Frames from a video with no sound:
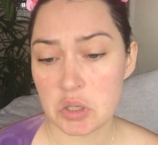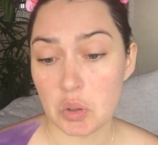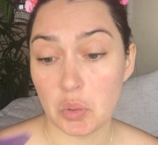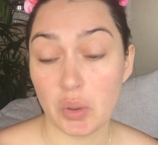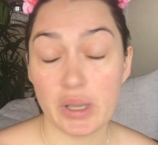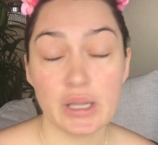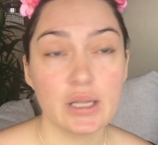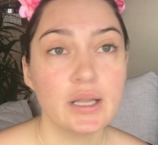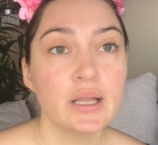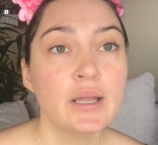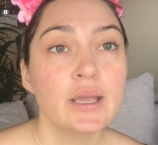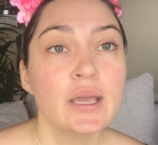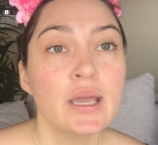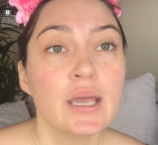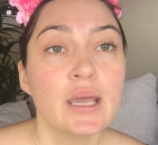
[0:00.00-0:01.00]
Oil.
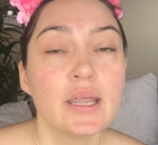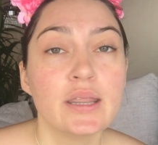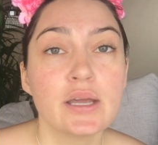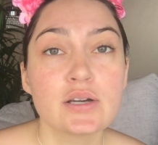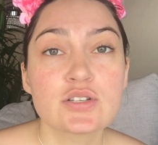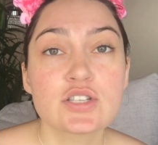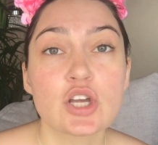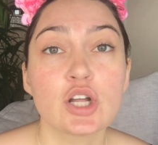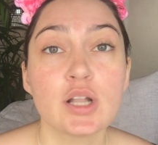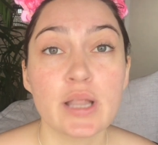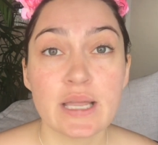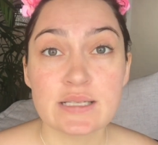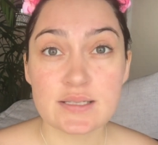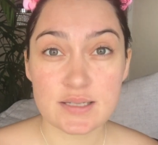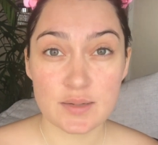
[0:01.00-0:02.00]
There's a
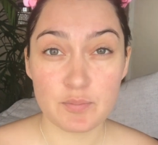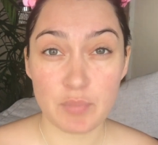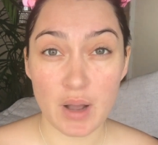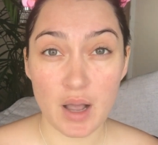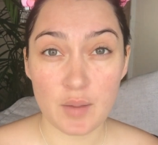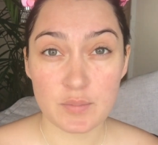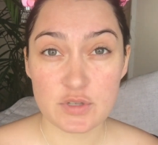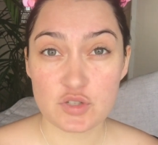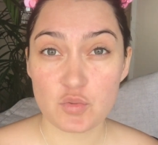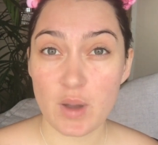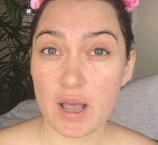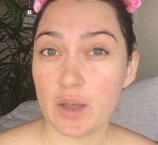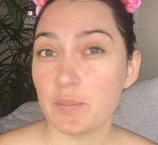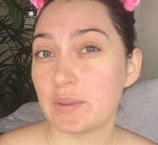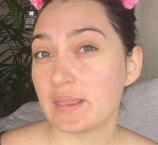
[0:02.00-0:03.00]
cleansing balm as
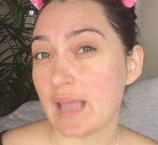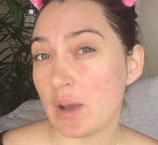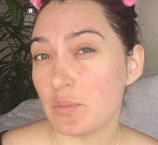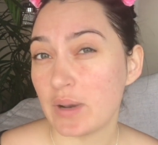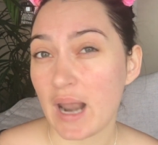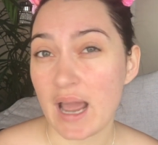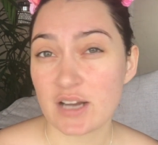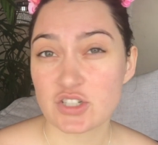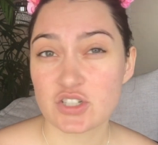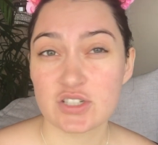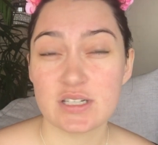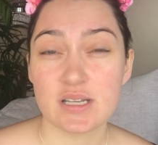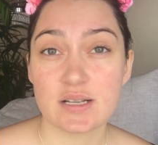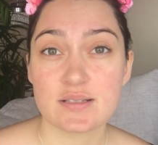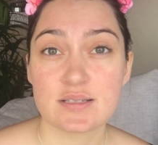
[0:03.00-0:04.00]
well, but that one
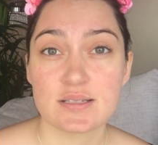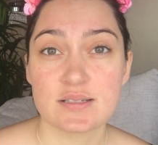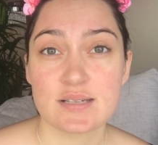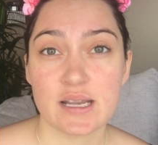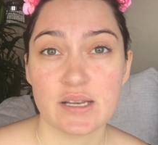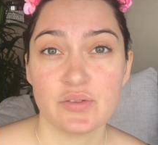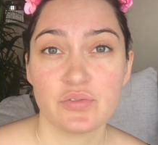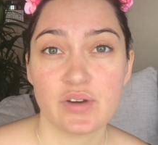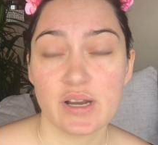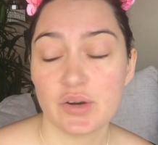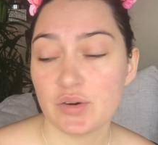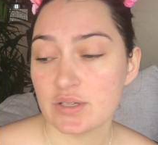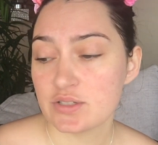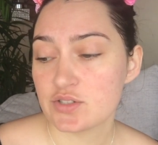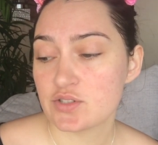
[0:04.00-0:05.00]
actually does contain
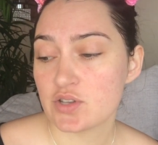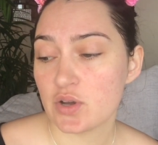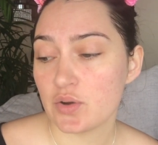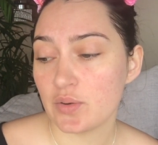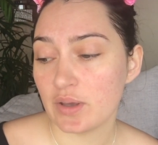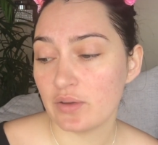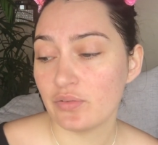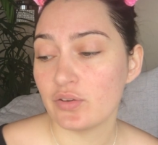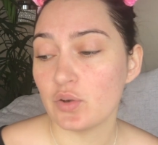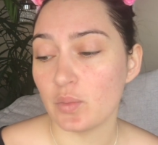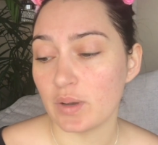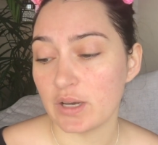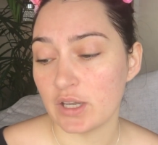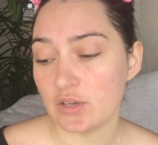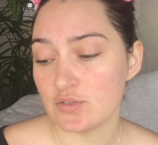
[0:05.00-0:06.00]
fragrance. So if you
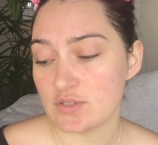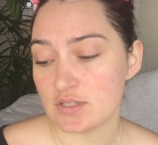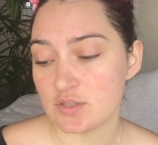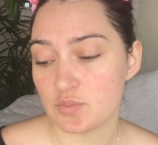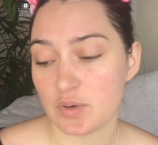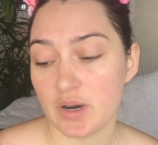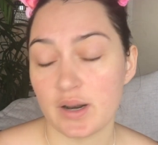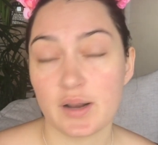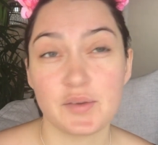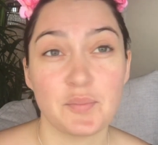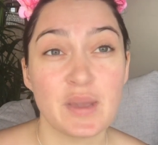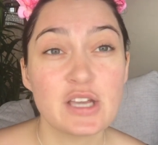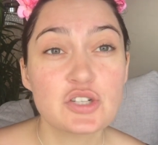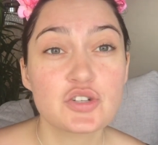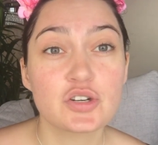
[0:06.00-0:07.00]
want to use this product,
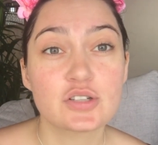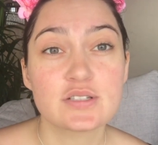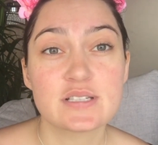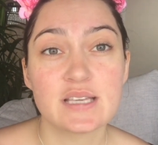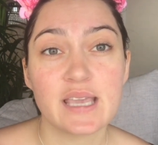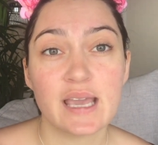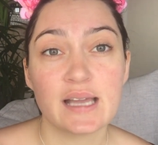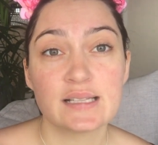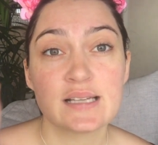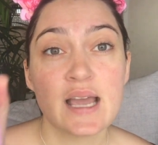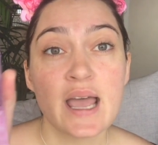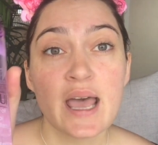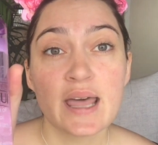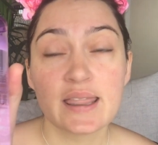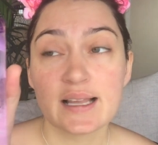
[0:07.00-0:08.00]
make sure to get
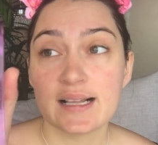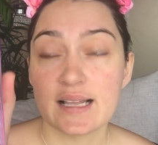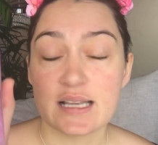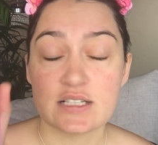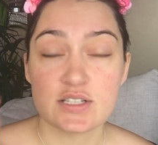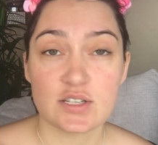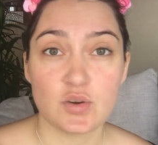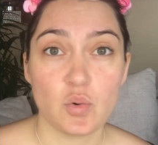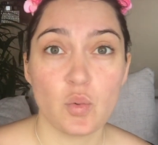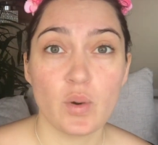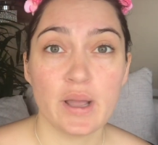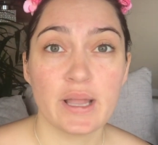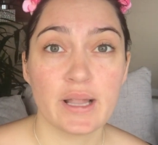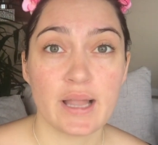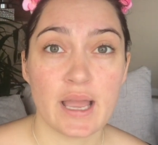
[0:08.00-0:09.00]
the cleansing
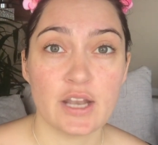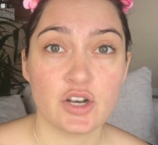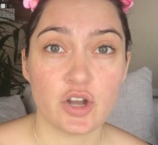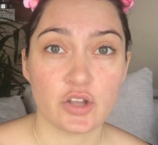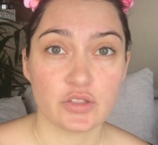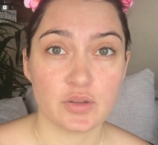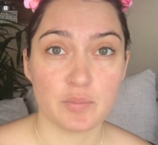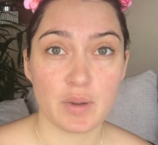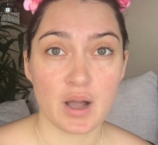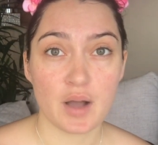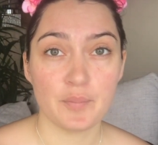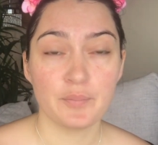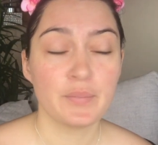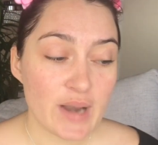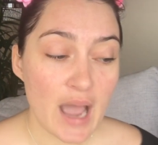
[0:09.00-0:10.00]
oil and not the
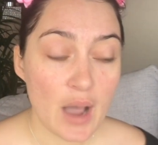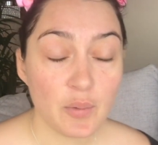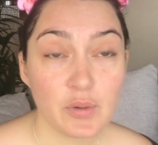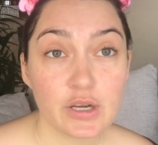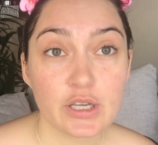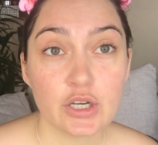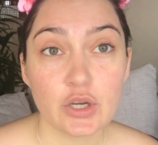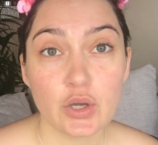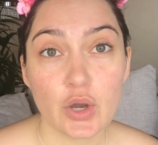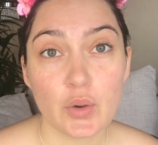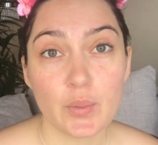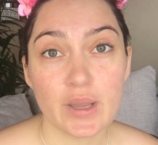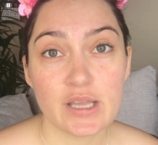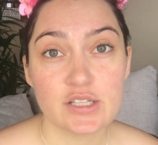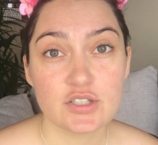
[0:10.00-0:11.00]
balm. Now we're going to go
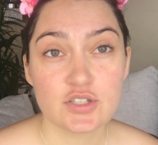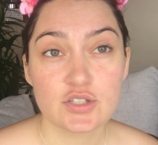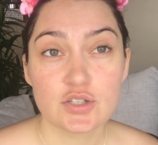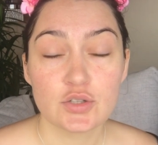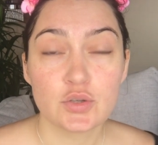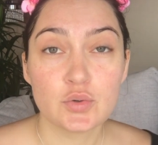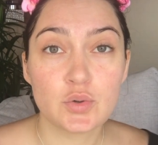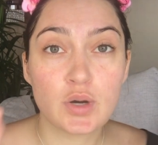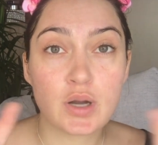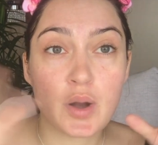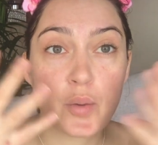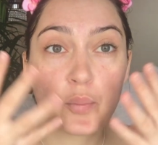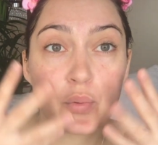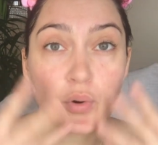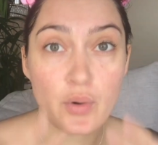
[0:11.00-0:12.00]
into
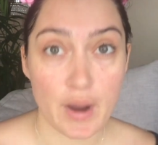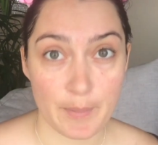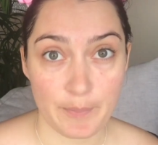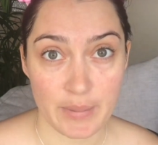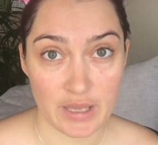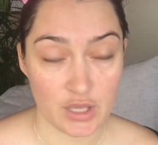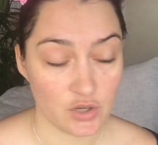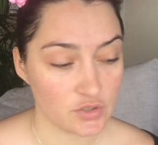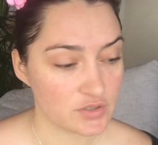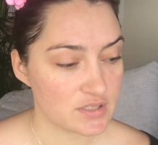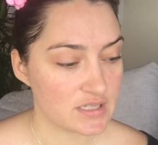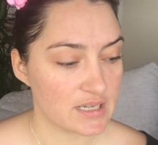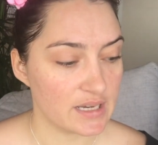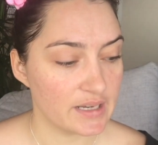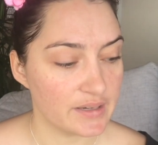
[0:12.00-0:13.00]
prepping your
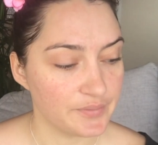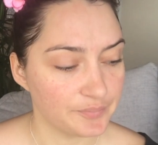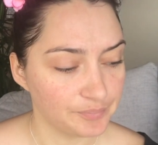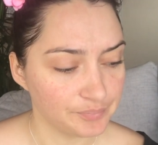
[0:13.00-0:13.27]
skin.